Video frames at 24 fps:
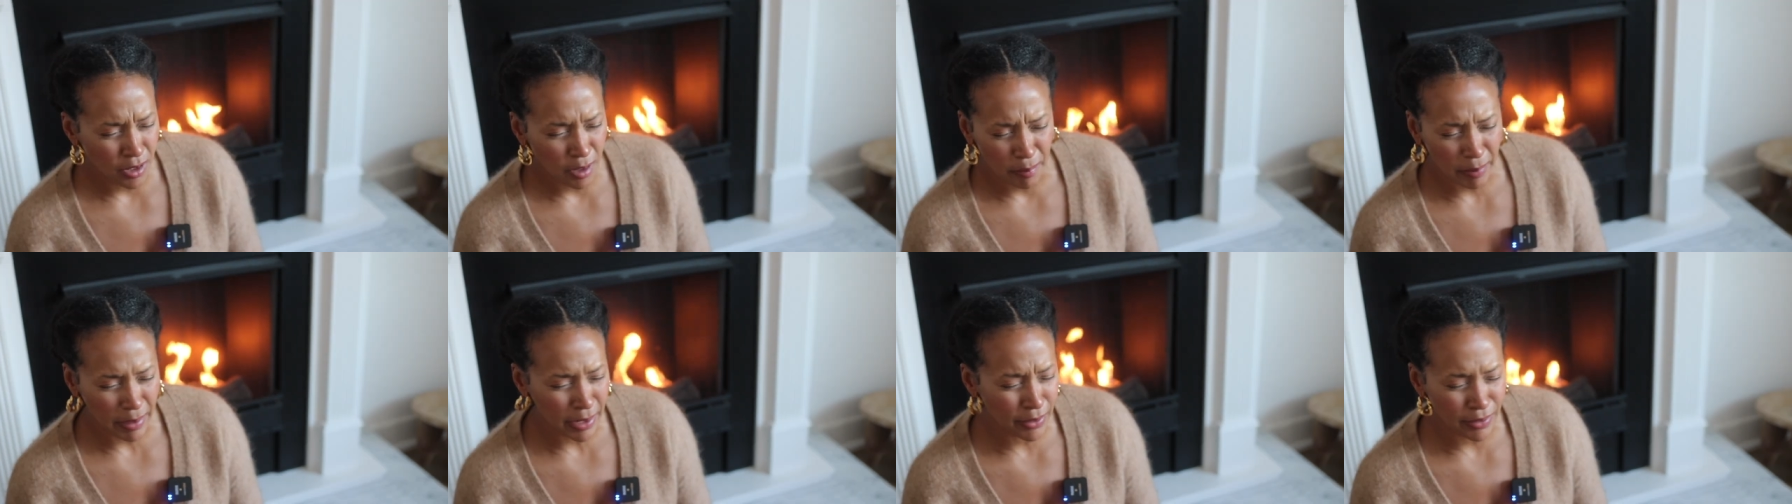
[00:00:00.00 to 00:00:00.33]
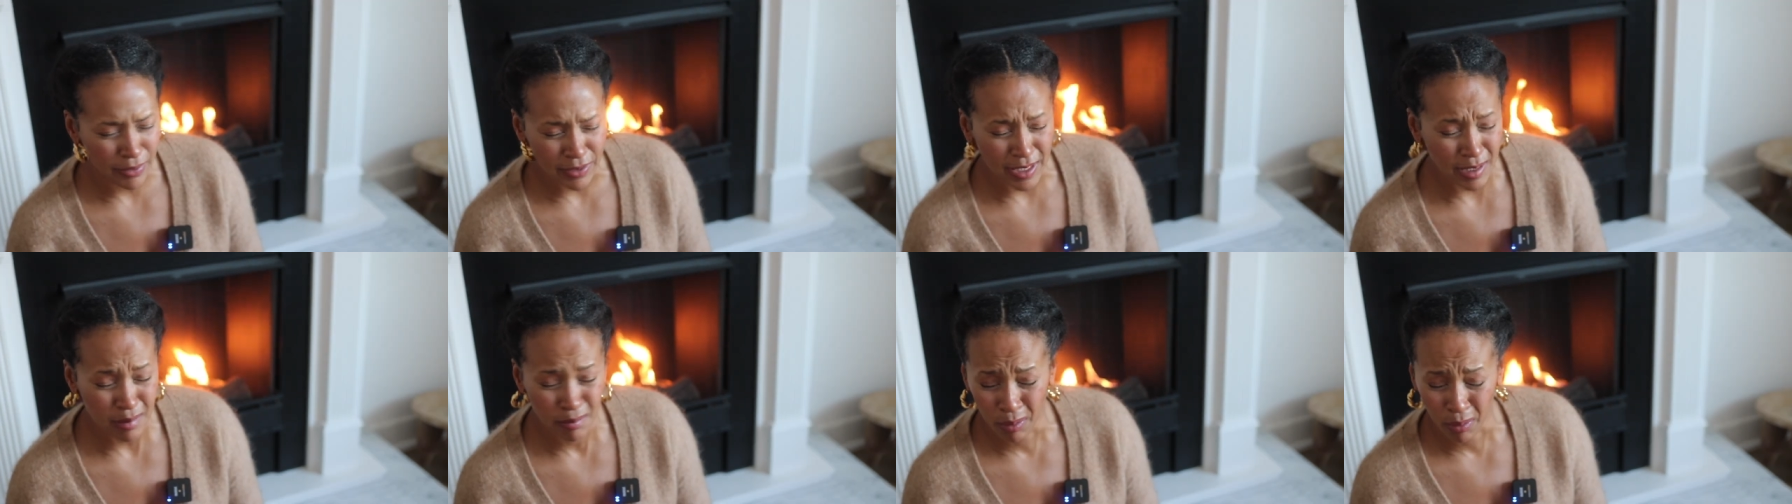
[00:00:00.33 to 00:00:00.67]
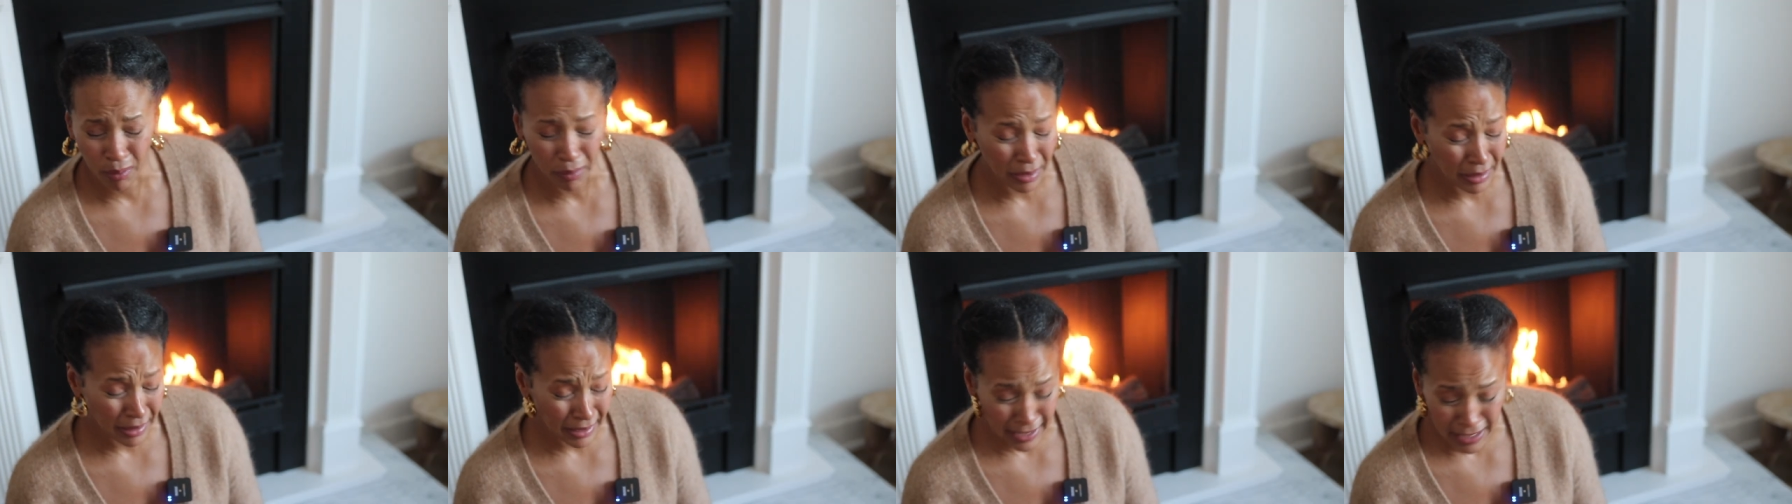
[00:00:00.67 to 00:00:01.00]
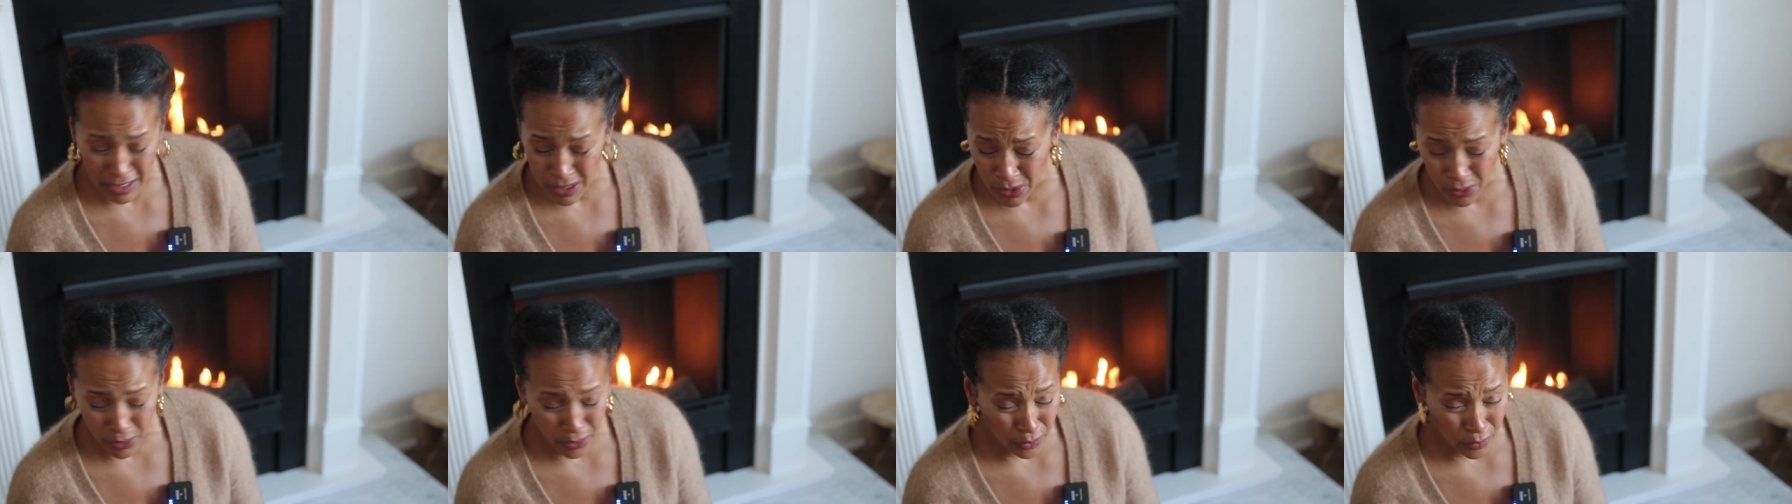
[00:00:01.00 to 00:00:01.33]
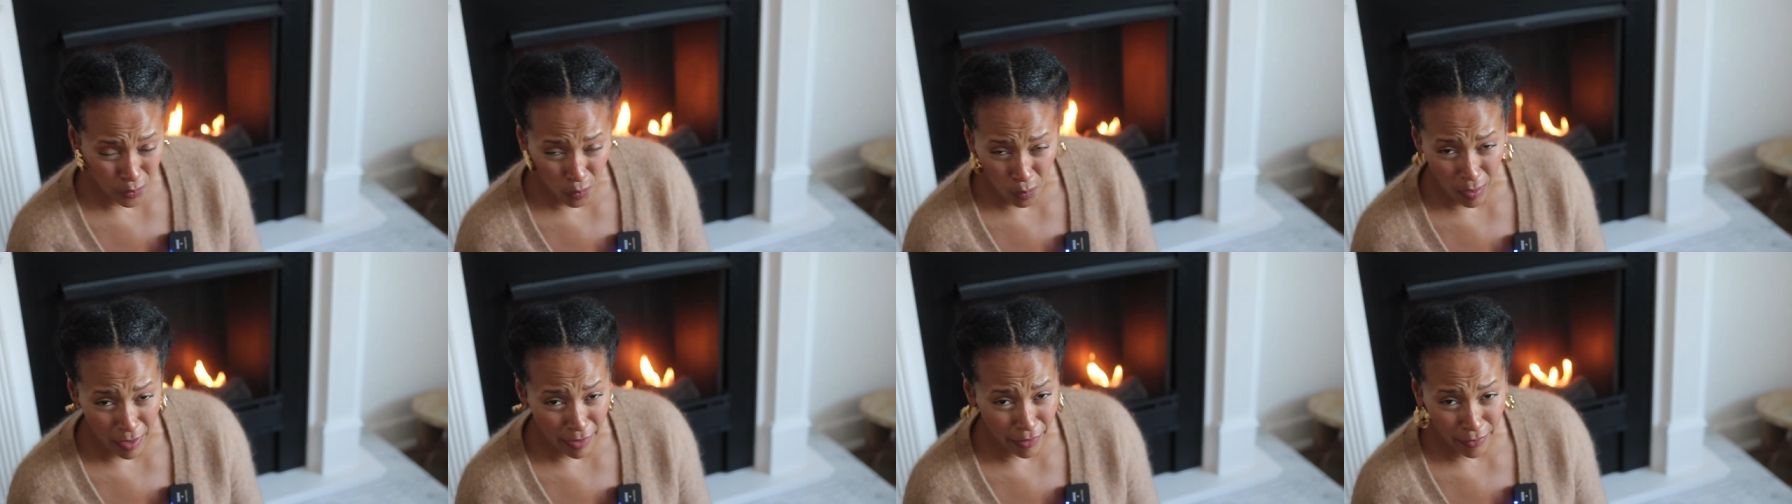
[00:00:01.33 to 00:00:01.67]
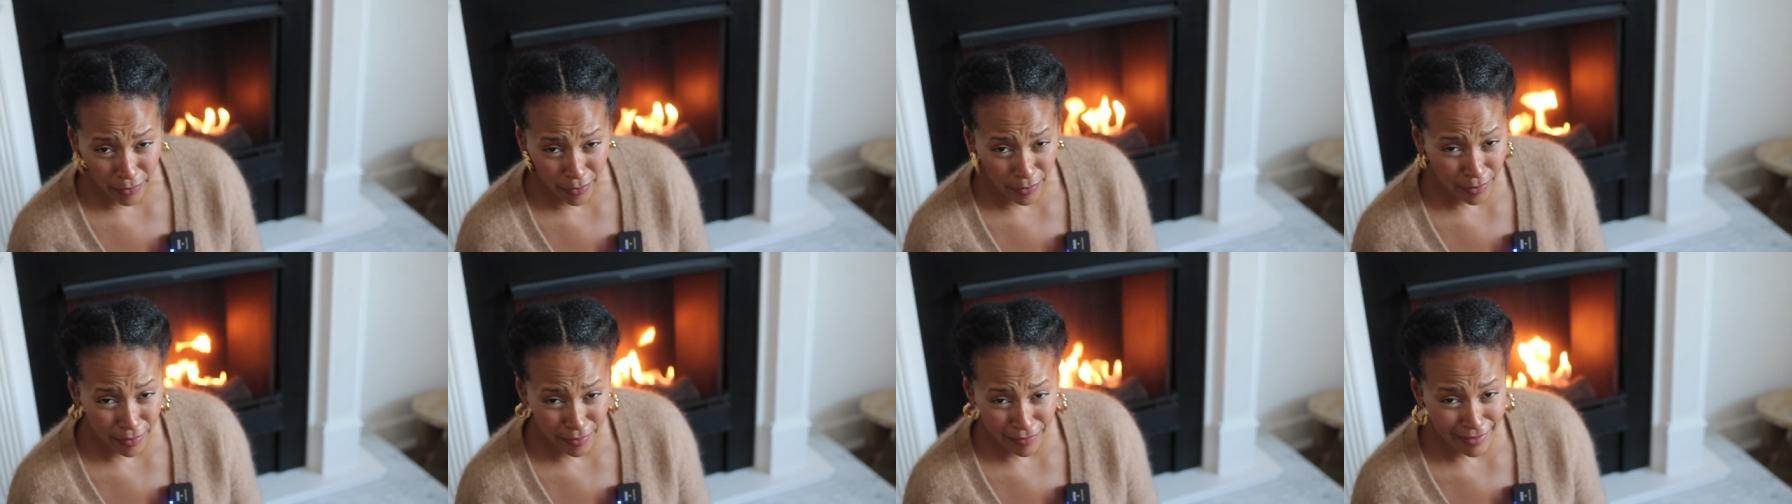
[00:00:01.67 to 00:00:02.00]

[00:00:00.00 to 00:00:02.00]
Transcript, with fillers: apparently blizzard weather